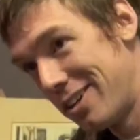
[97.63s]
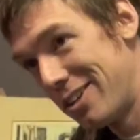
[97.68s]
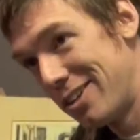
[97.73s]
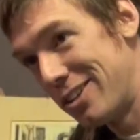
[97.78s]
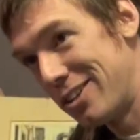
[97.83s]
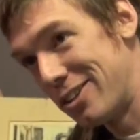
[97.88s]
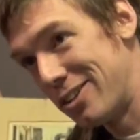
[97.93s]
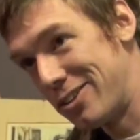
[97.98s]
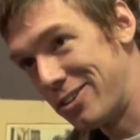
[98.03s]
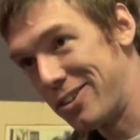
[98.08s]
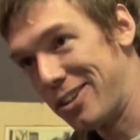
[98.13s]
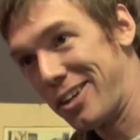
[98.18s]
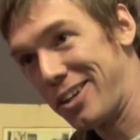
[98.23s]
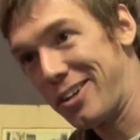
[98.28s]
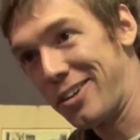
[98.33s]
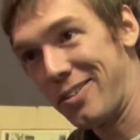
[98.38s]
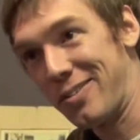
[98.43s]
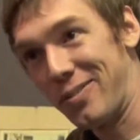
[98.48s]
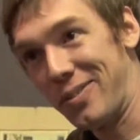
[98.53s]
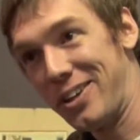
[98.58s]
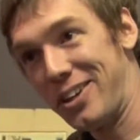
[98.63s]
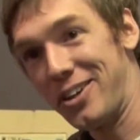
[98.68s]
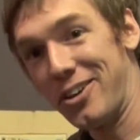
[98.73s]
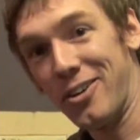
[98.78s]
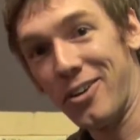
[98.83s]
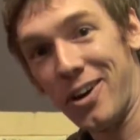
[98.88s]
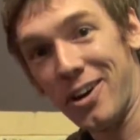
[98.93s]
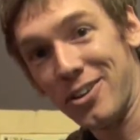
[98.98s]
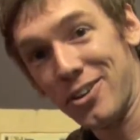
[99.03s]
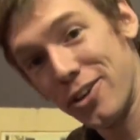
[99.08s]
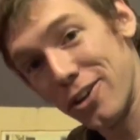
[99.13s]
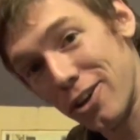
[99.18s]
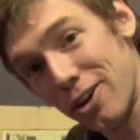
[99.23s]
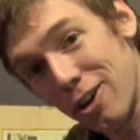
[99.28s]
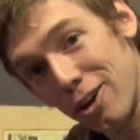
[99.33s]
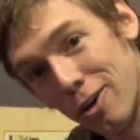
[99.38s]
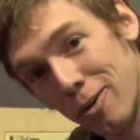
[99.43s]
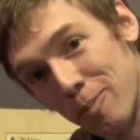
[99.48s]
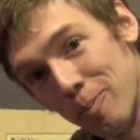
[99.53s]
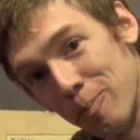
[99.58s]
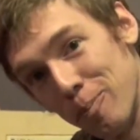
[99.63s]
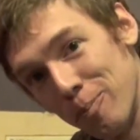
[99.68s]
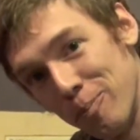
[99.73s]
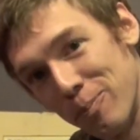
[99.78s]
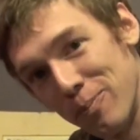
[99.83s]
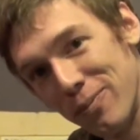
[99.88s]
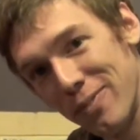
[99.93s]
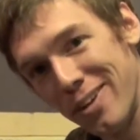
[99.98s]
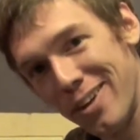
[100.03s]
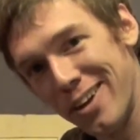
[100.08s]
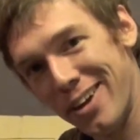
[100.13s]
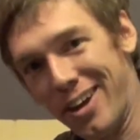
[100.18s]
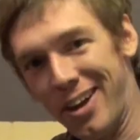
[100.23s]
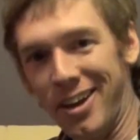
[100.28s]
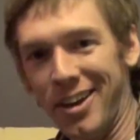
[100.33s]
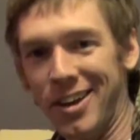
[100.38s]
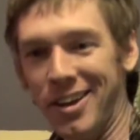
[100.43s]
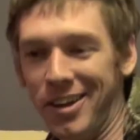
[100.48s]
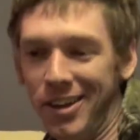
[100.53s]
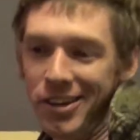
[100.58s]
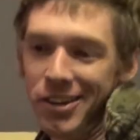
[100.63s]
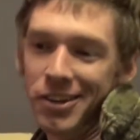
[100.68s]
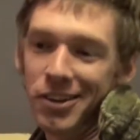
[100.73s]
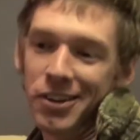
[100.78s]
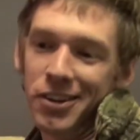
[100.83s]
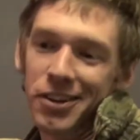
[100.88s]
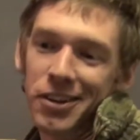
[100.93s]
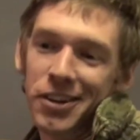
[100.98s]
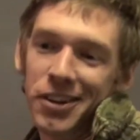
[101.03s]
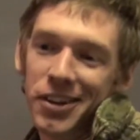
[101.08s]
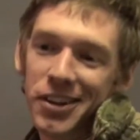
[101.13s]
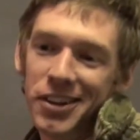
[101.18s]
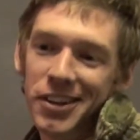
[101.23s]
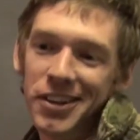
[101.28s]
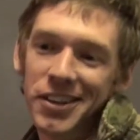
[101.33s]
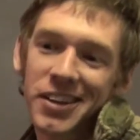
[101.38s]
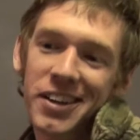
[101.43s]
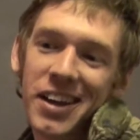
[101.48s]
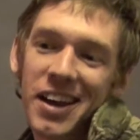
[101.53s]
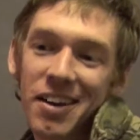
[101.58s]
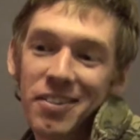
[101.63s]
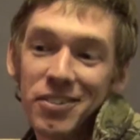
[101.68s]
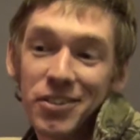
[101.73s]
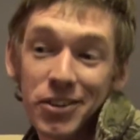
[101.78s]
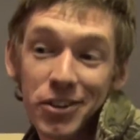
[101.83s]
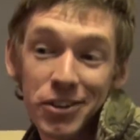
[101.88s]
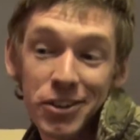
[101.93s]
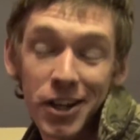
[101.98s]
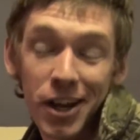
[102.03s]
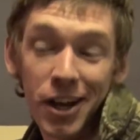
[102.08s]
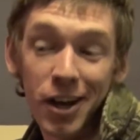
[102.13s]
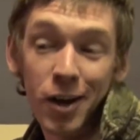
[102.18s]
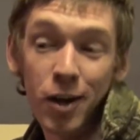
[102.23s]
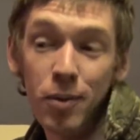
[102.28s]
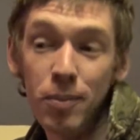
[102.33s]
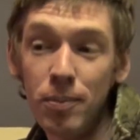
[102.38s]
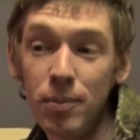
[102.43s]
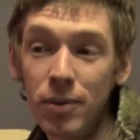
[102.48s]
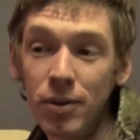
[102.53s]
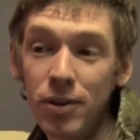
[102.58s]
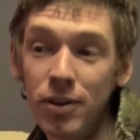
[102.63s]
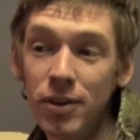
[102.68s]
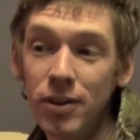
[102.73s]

You know, like we could go out to the club and have a good time.